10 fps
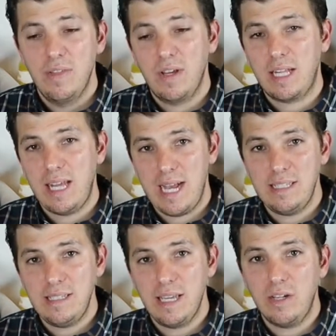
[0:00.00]
The
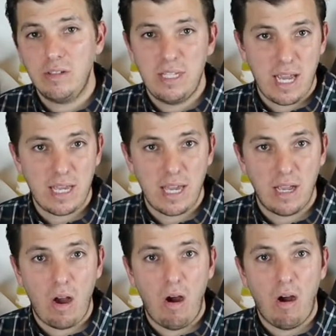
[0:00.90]
classes that you're
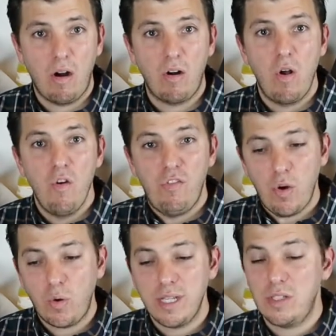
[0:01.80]
taking are
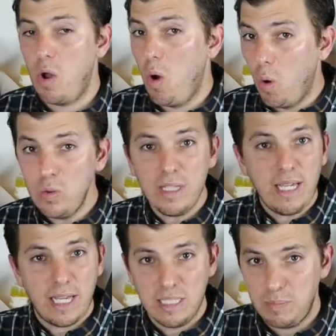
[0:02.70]
focused
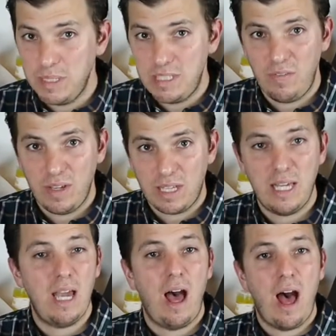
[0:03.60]
only and
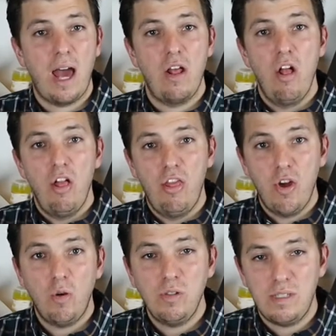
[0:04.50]
specifically on
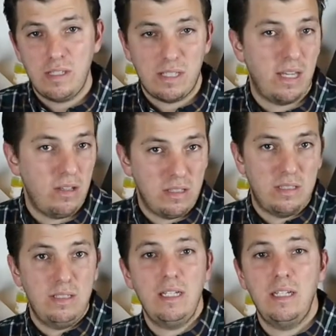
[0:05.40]
those skills
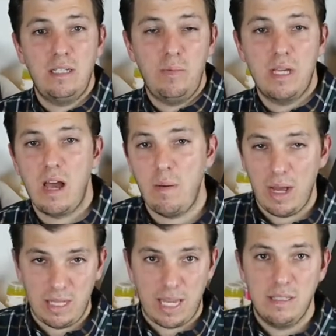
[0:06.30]
needed to become
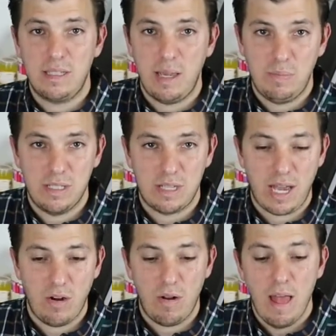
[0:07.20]
a landscape
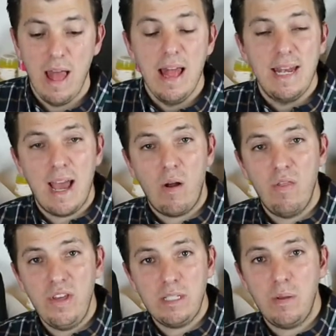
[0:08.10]
designer. Now,
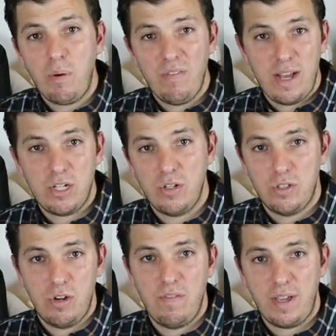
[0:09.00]
this professional
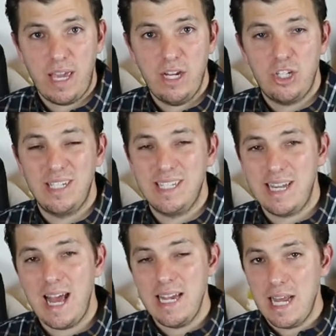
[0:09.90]
certification does
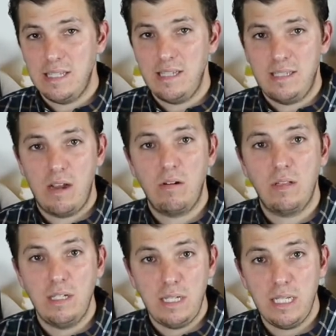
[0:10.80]
not
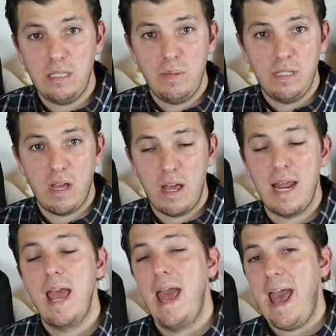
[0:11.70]
necessarily need to be done
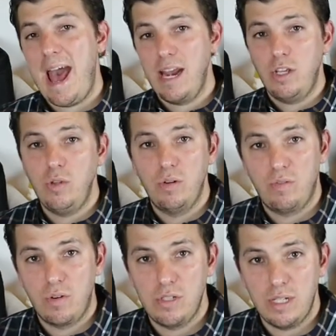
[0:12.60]
at a
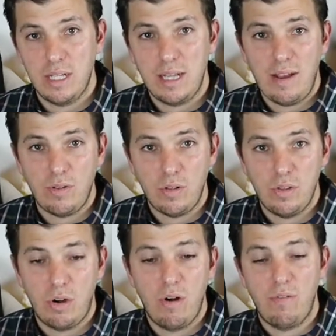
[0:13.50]
university level.
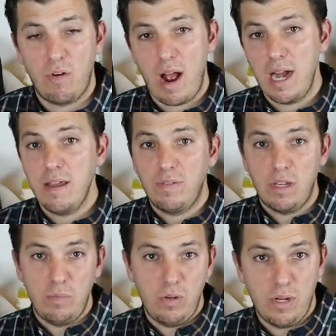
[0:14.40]
There are a variety of
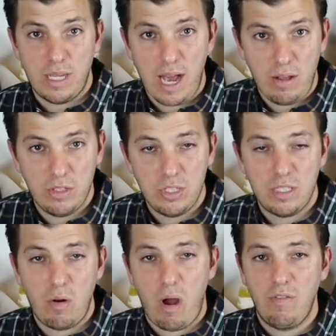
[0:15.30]
community colleges
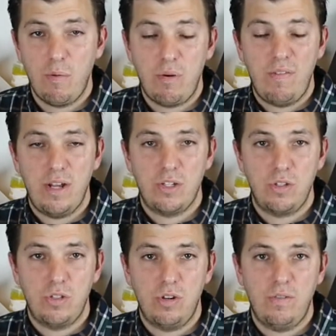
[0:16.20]
that offer
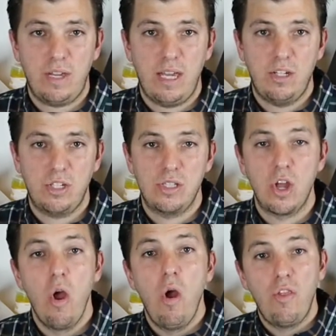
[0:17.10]
professional certifications.
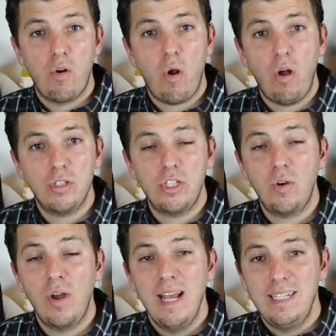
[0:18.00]
There are
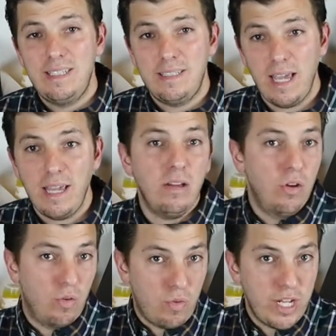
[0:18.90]
also state,
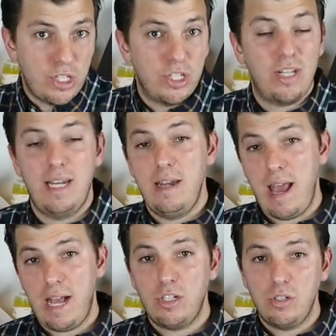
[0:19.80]
regional, and
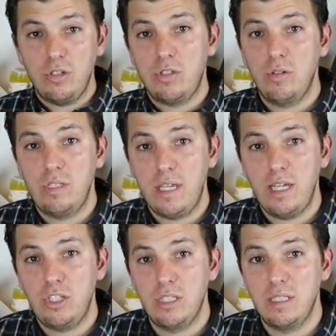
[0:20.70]
national
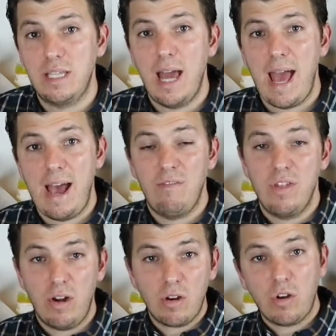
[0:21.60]
associations that have
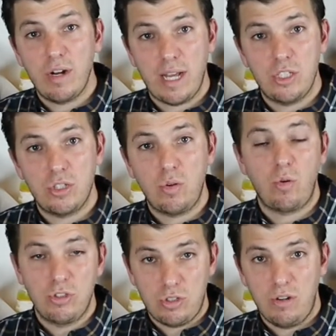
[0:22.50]
their credential
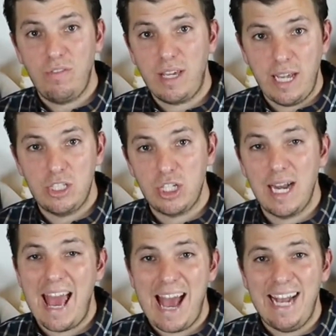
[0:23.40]
or certification
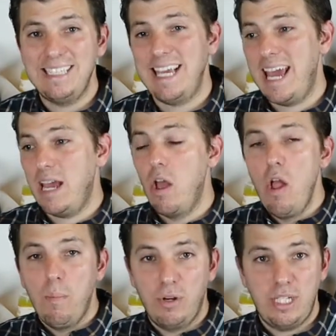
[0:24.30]
as a
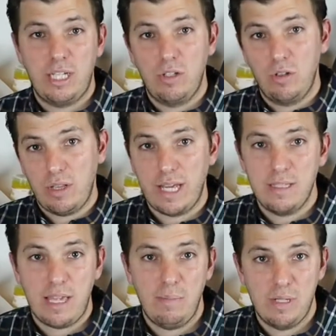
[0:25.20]
particular
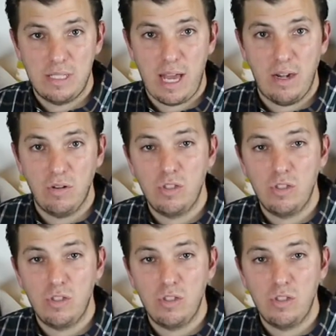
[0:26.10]
landscape designer.